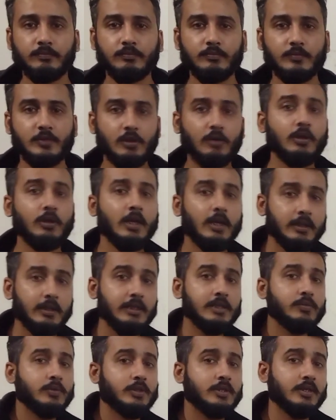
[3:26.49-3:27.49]
So
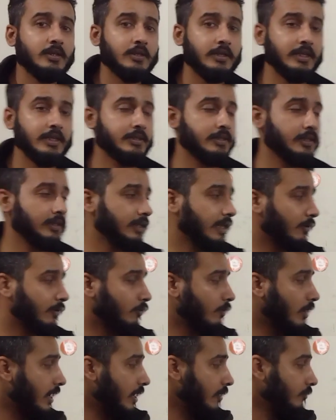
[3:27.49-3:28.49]
this was the reason
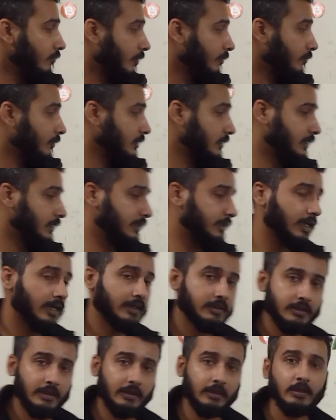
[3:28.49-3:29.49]
that why we were
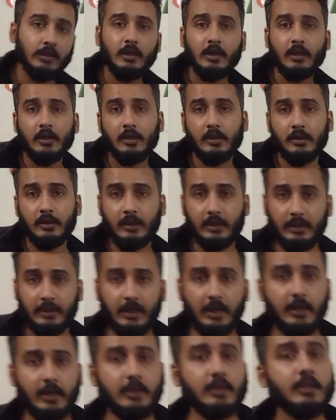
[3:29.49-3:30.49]
deducting the
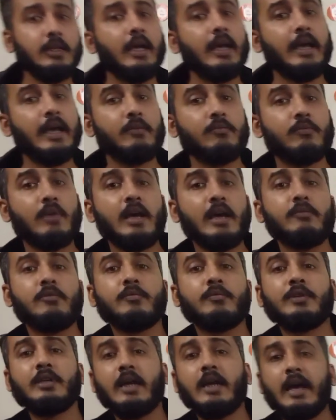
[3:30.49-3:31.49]
gain and why we
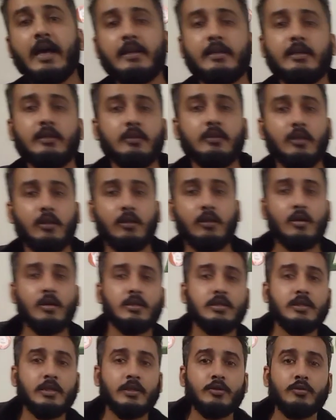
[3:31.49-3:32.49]
were adding the
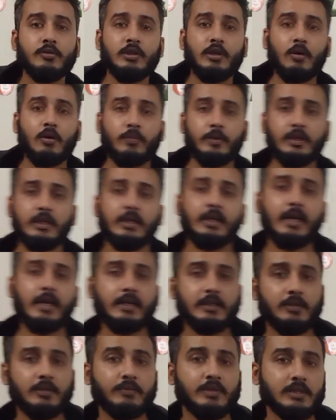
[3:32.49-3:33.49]
loss into the operating
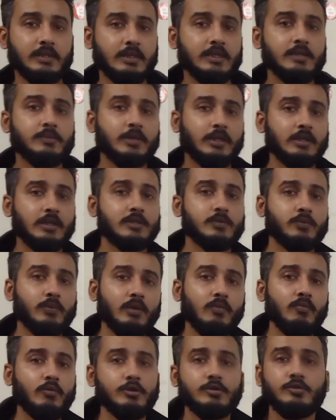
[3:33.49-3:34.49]
activities, because we
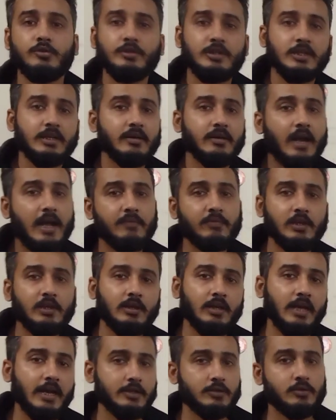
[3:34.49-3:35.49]
want to derive
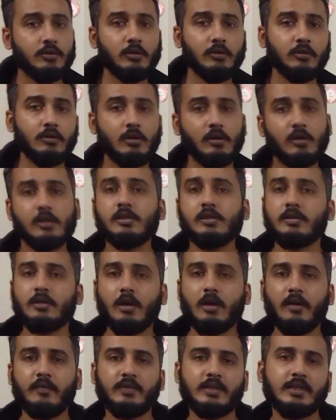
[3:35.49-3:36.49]
the actual cost
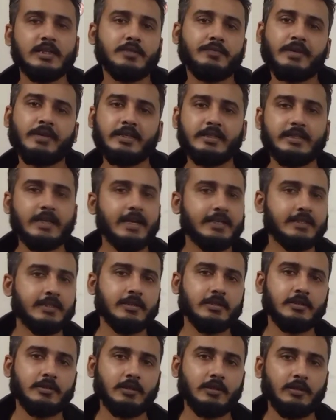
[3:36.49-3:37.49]
of this fixed
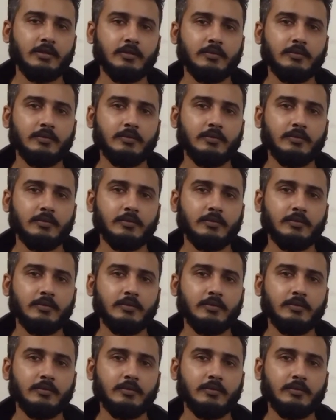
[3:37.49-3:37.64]
asset.